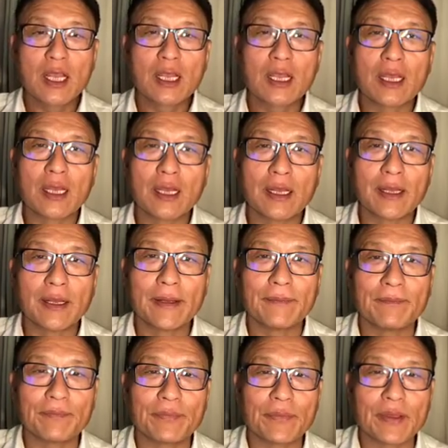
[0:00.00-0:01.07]

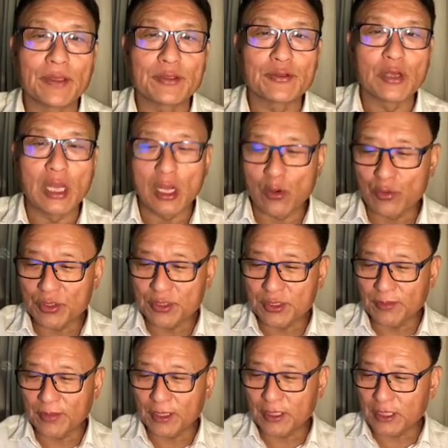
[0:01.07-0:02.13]
Um, so how was the
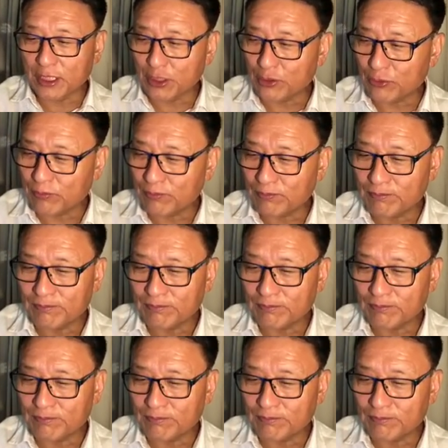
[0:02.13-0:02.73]
meditation?